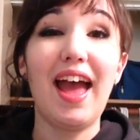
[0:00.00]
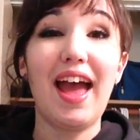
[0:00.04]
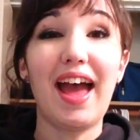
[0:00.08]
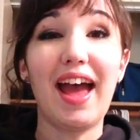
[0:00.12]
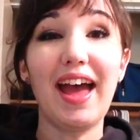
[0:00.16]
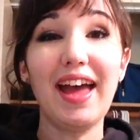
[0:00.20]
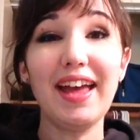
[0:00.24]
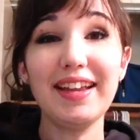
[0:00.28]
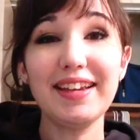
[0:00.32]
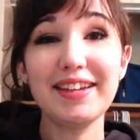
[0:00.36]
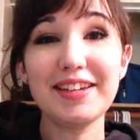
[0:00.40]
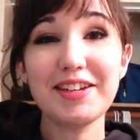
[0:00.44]

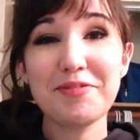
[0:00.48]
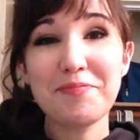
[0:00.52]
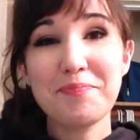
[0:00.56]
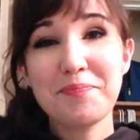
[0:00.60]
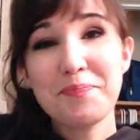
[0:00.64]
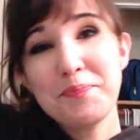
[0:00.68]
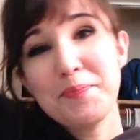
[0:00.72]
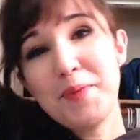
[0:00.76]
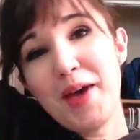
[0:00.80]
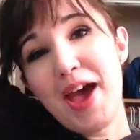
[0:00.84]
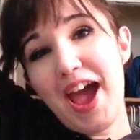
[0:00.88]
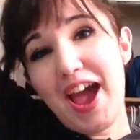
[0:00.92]
And I'm
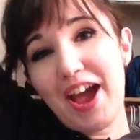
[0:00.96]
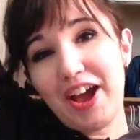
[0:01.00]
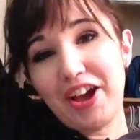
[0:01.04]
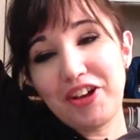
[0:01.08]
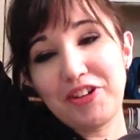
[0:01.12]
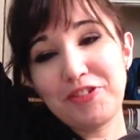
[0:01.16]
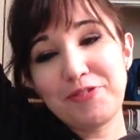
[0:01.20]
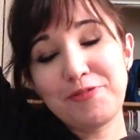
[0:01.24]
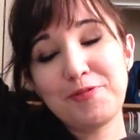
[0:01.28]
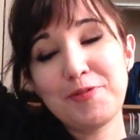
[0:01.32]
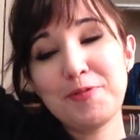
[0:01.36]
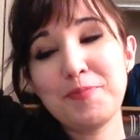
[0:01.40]

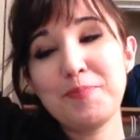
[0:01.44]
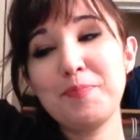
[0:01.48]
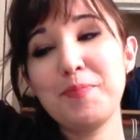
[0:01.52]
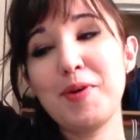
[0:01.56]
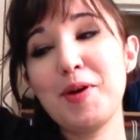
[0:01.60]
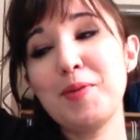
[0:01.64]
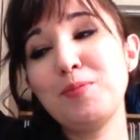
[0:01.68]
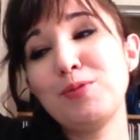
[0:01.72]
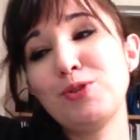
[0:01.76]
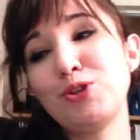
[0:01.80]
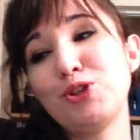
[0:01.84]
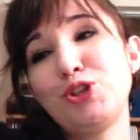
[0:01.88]
back from
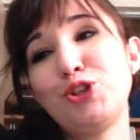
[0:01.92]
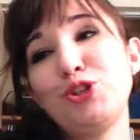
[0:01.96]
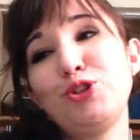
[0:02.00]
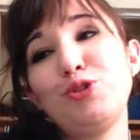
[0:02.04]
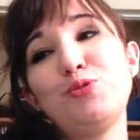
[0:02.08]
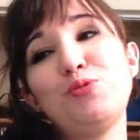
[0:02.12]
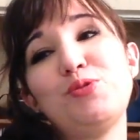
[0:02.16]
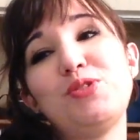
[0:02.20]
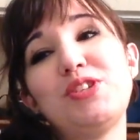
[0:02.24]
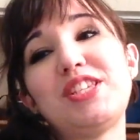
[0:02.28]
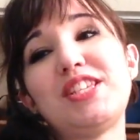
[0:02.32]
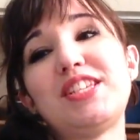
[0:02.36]

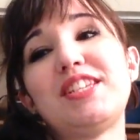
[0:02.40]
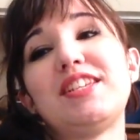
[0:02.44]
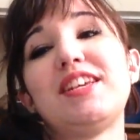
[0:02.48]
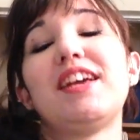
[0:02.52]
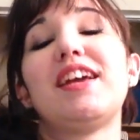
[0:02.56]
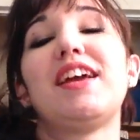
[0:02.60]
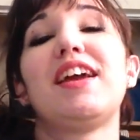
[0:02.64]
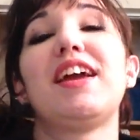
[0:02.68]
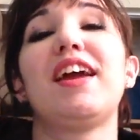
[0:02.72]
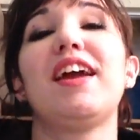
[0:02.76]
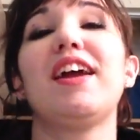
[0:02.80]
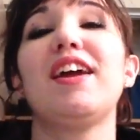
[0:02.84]
Bumbershoot.
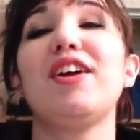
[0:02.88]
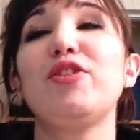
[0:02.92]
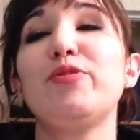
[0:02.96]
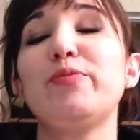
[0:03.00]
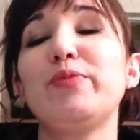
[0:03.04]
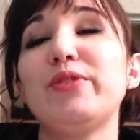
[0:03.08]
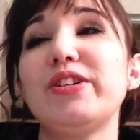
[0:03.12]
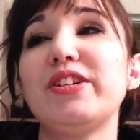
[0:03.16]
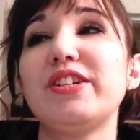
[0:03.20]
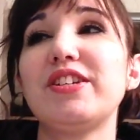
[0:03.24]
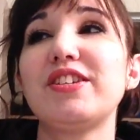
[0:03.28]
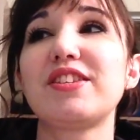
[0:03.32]
It
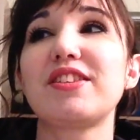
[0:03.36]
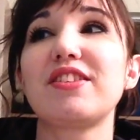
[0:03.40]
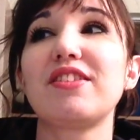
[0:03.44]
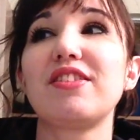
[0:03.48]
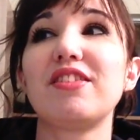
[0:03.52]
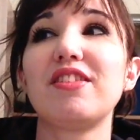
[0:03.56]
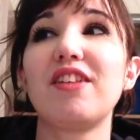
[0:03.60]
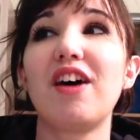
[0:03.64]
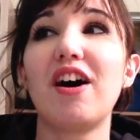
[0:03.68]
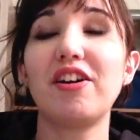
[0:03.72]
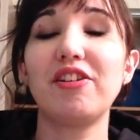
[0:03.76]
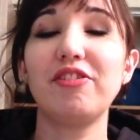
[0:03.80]
was a
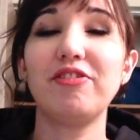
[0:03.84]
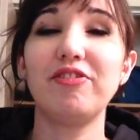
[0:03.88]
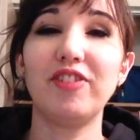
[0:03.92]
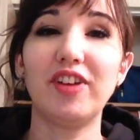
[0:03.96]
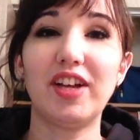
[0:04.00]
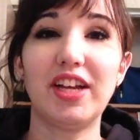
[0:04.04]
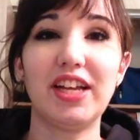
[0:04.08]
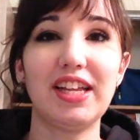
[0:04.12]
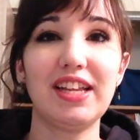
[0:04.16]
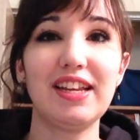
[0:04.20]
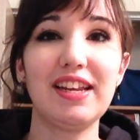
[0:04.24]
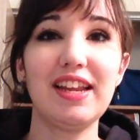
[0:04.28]
lot of
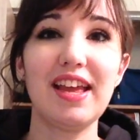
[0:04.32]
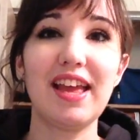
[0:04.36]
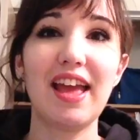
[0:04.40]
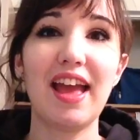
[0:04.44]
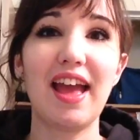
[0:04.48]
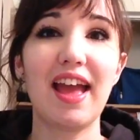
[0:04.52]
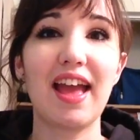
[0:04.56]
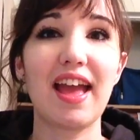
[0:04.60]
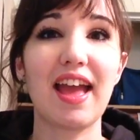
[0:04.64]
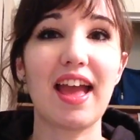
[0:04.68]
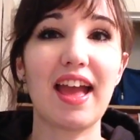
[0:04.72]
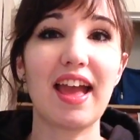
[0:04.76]
fun,
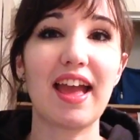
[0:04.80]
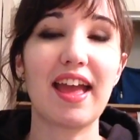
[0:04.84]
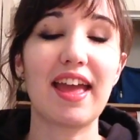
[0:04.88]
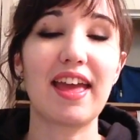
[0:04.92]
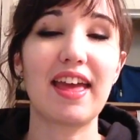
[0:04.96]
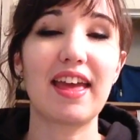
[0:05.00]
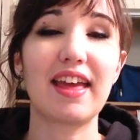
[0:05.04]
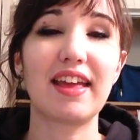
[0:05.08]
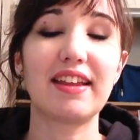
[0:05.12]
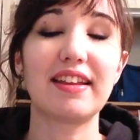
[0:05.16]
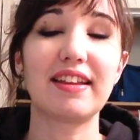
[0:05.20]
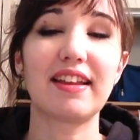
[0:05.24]

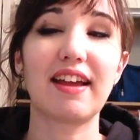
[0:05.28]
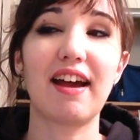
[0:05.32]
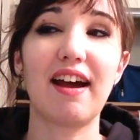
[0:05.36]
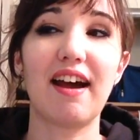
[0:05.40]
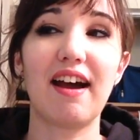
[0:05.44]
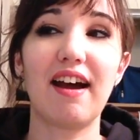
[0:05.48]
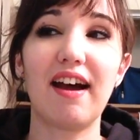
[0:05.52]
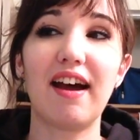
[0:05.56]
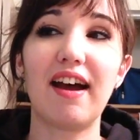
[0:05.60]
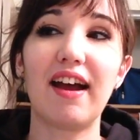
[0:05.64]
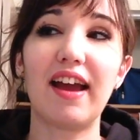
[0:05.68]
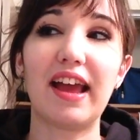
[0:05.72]
and
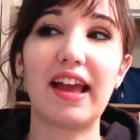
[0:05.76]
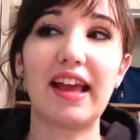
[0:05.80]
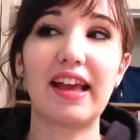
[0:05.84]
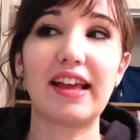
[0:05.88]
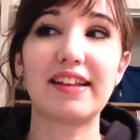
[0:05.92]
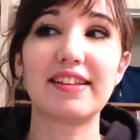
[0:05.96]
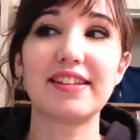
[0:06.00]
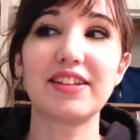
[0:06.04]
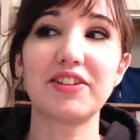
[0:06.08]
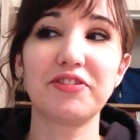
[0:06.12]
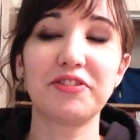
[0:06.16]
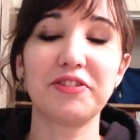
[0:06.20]

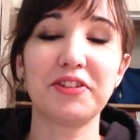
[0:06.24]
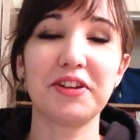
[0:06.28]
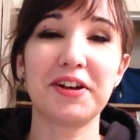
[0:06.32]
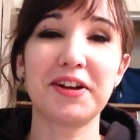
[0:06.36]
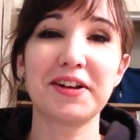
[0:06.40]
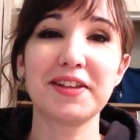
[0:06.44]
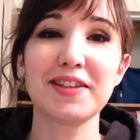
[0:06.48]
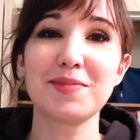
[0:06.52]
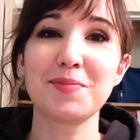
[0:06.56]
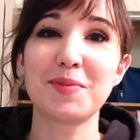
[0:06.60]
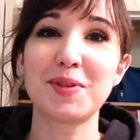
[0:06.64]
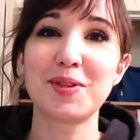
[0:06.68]
I definitely
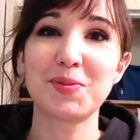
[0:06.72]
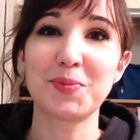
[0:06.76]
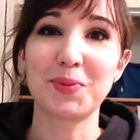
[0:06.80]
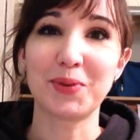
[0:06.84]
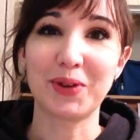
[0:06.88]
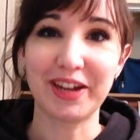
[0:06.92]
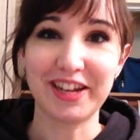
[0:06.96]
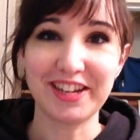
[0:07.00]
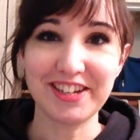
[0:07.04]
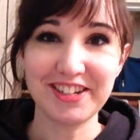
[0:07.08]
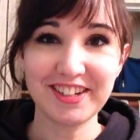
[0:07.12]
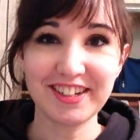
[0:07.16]
got some
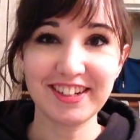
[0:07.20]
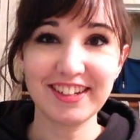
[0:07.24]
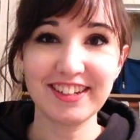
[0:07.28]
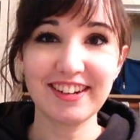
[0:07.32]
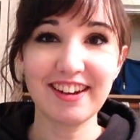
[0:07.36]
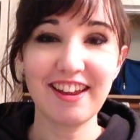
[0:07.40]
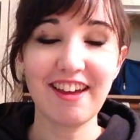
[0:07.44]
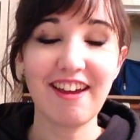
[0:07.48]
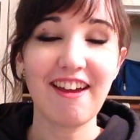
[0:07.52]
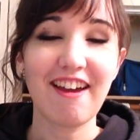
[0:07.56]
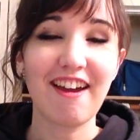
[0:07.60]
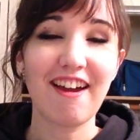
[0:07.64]

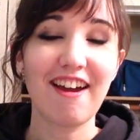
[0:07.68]
inspiration.